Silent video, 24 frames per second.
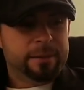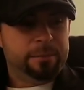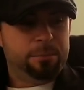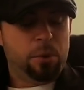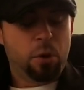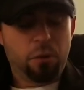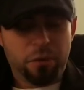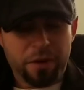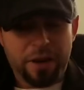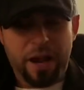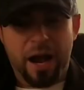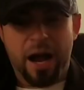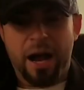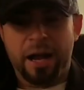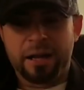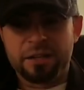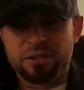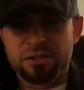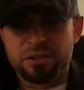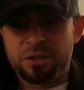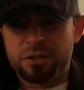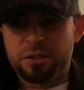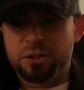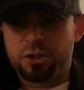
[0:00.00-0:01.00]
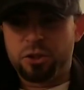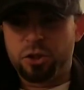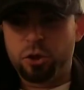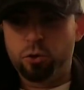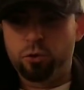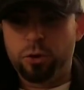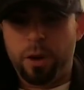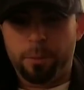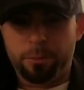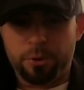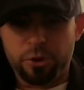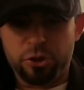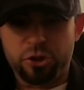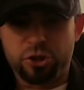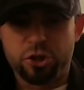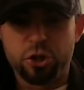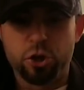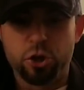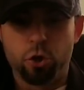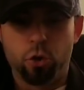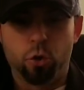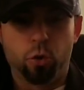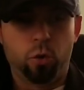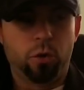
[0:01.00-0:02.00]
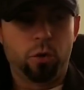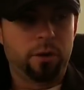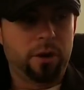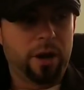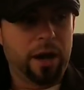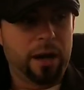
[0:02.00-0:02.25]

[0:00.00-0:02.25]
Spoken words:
Moving on to number two